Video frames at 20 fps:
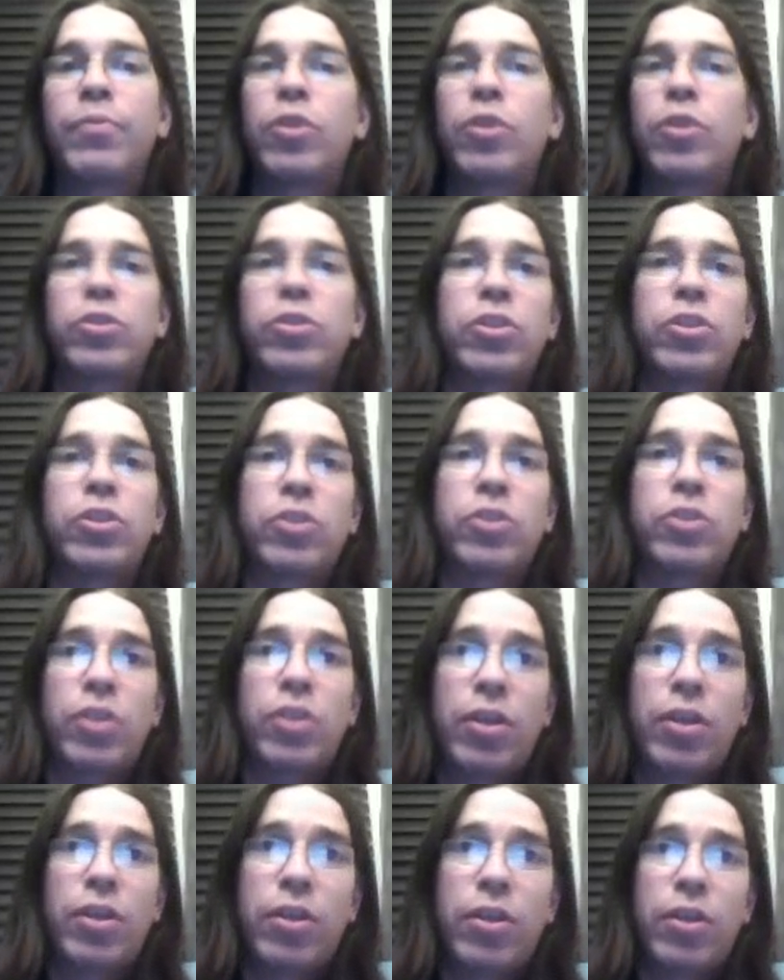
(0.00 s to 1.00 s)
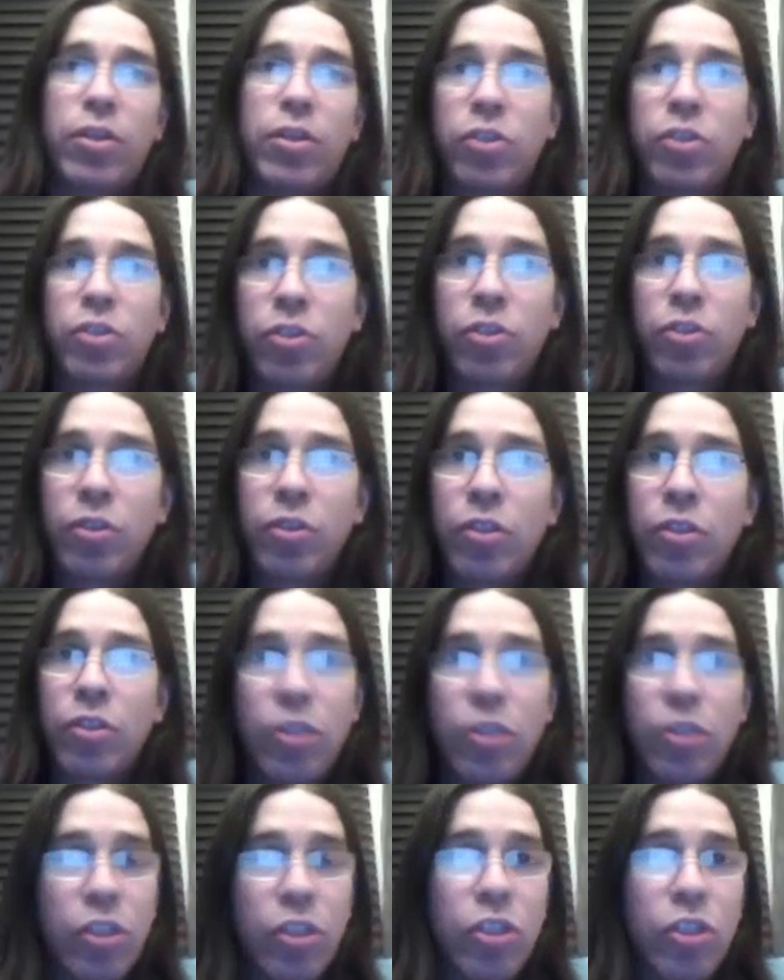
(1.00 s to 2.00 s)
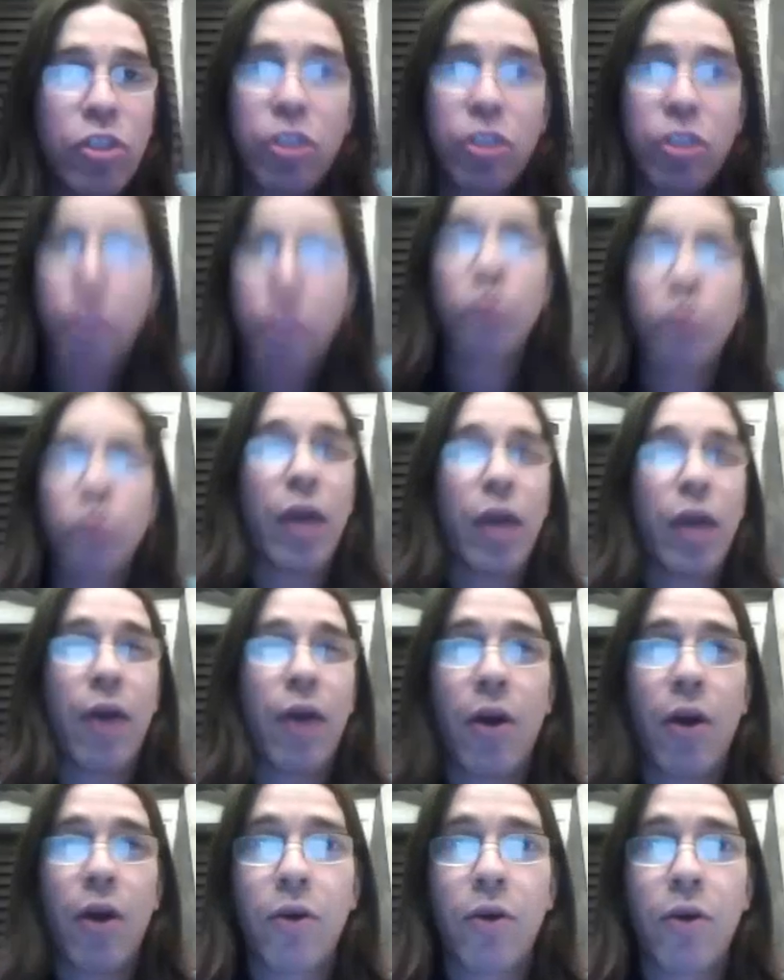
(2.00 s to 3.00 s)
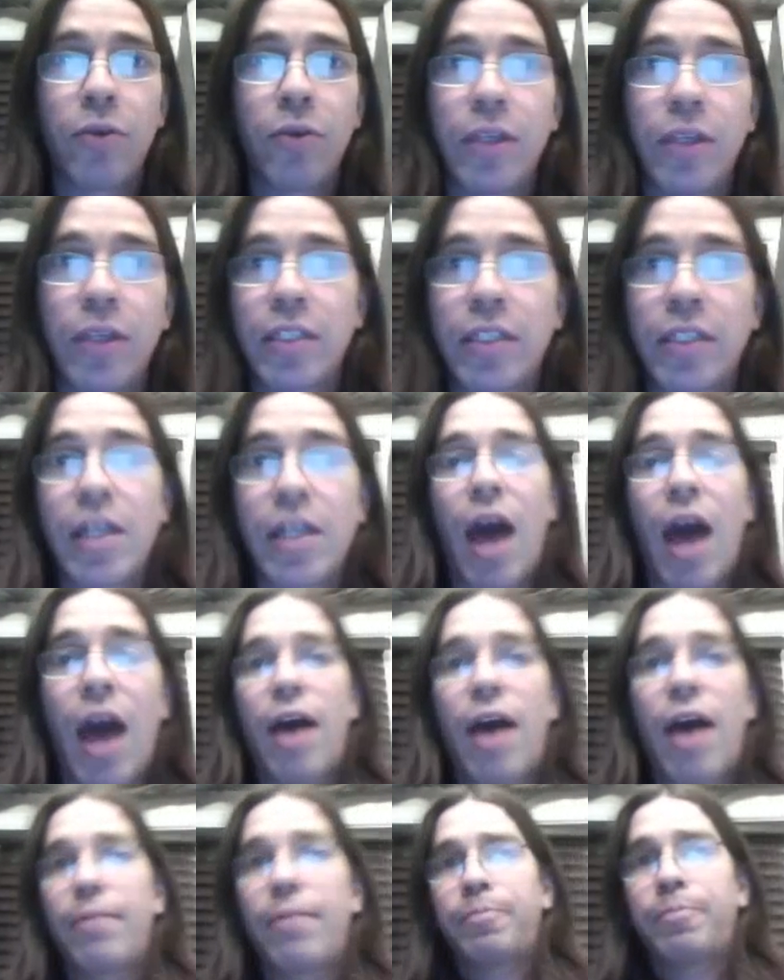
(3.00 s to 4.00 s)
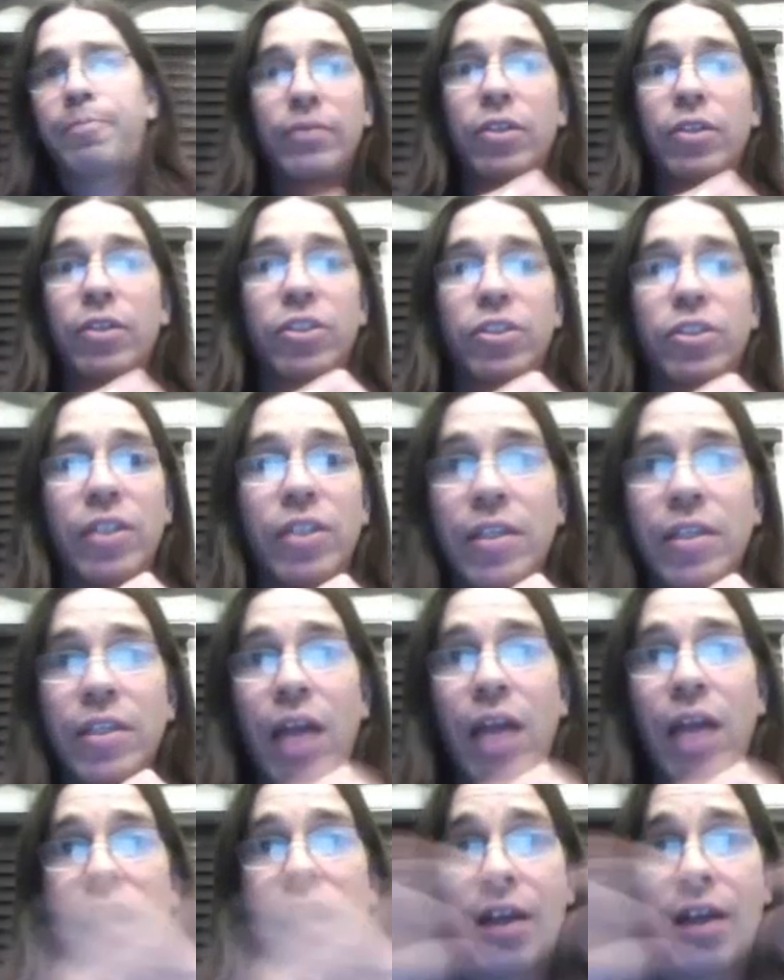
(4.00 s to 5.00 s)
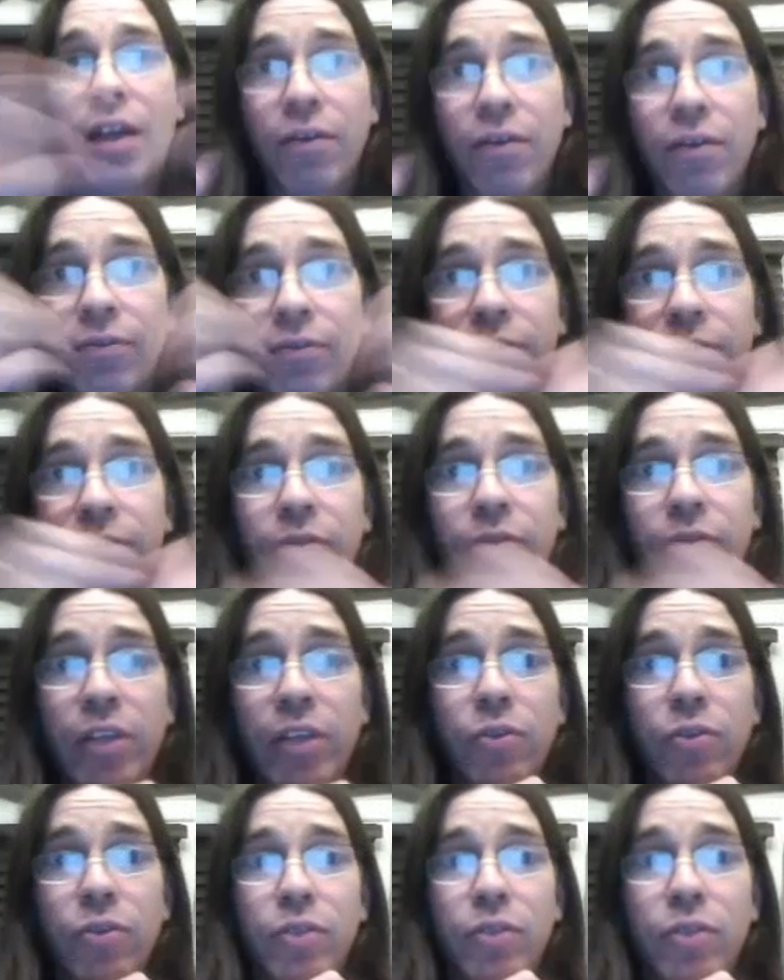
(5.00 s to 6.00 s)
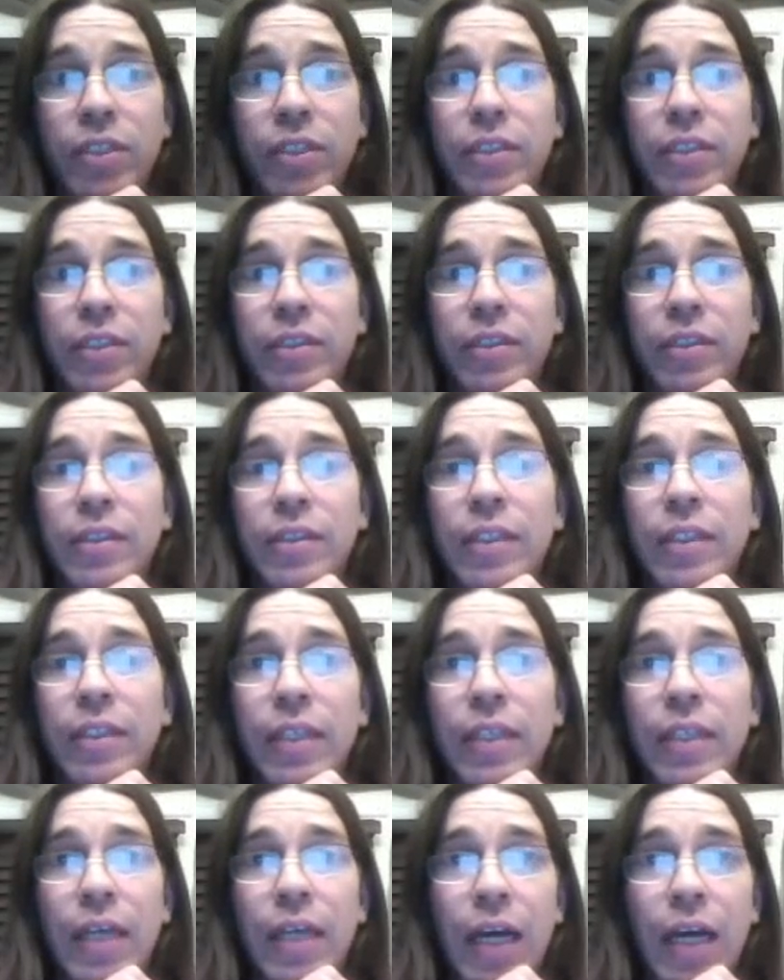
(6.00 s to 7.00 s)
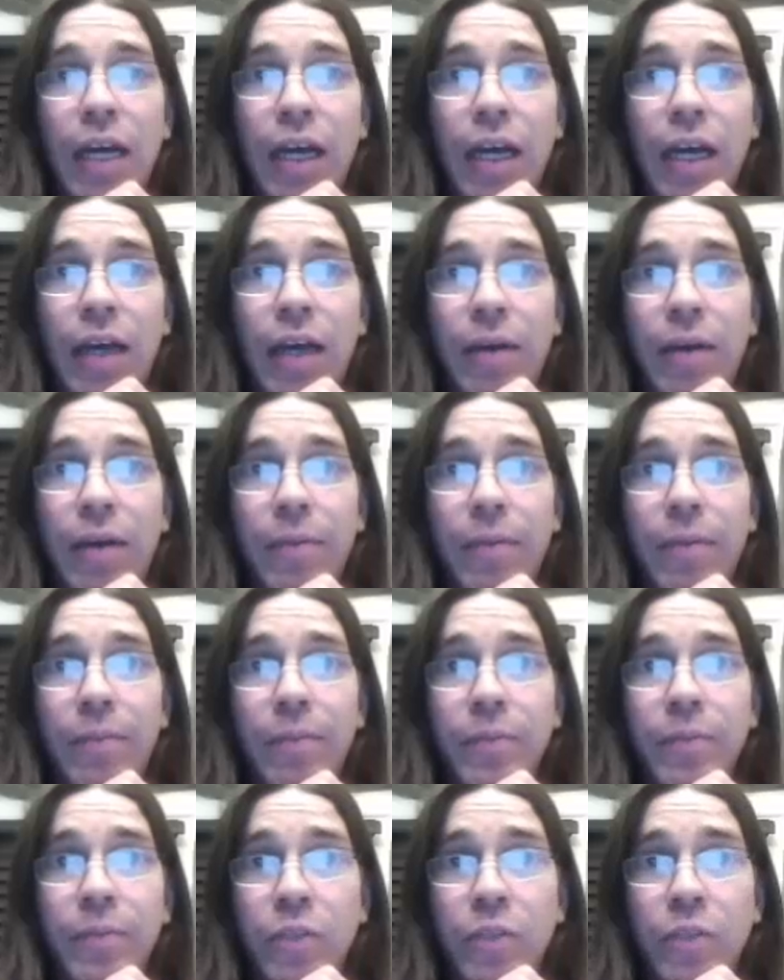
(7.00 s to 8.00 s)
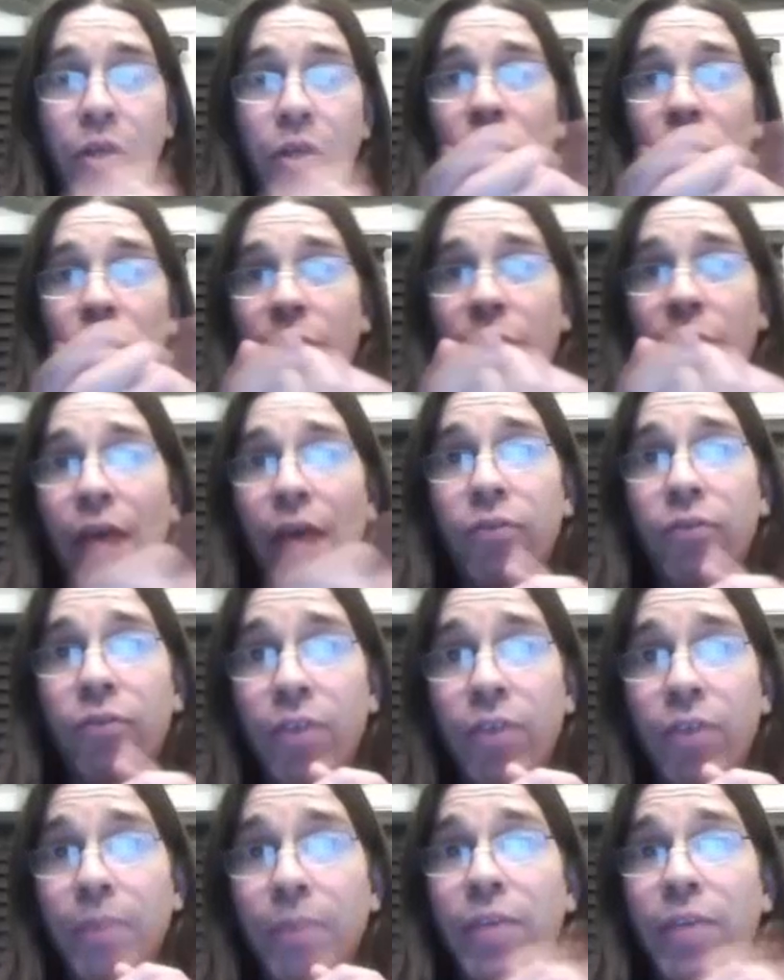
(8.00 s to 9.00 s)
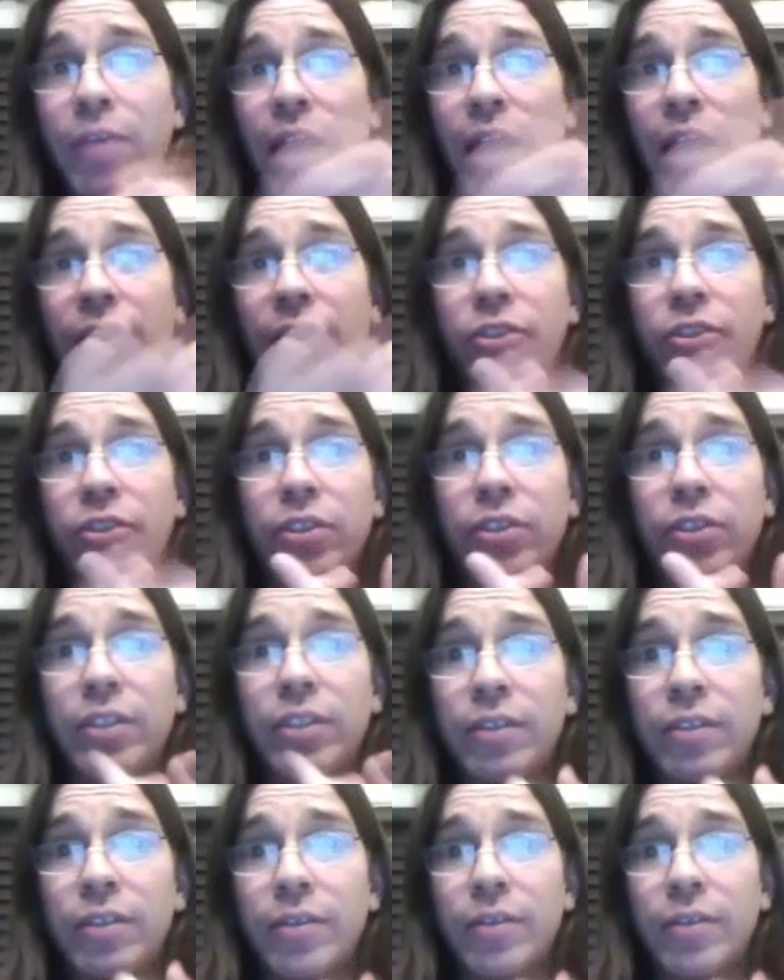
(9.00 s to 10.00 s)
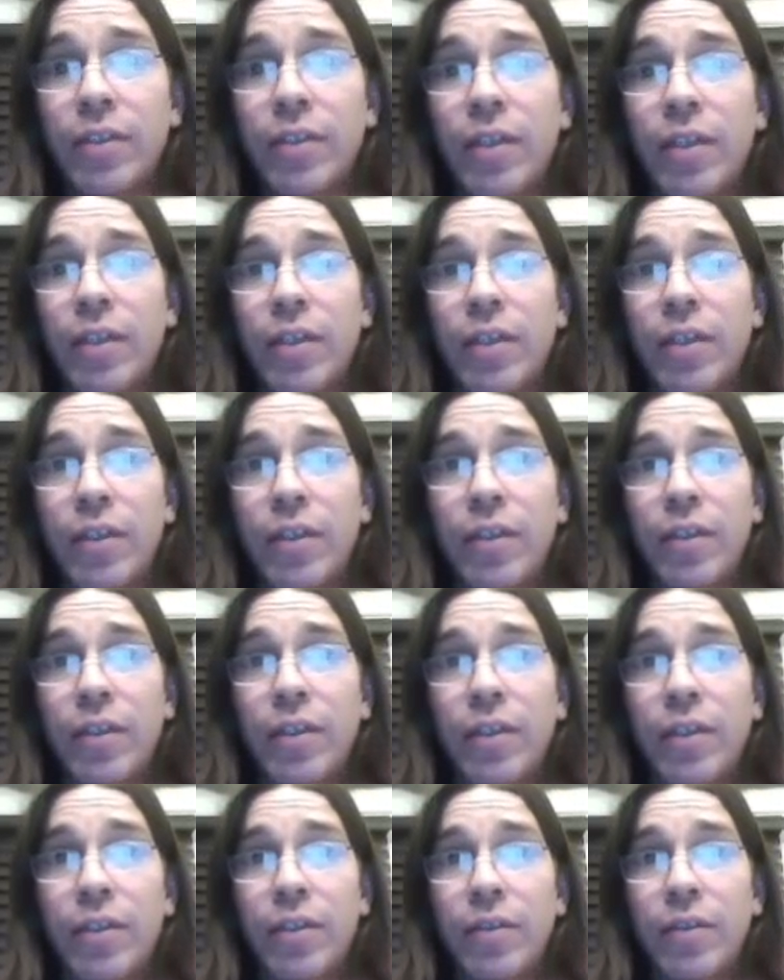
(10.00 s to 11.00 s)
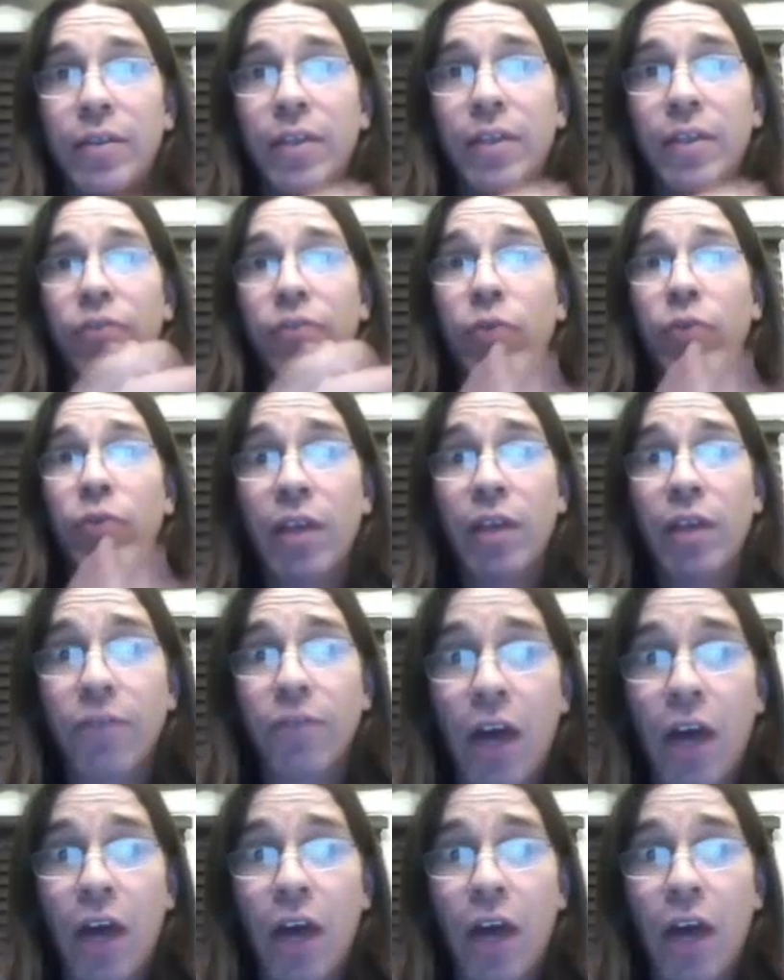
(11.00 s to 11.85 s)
There's just it's just too narrow. There's not enough resources to go around for them to actually give you enough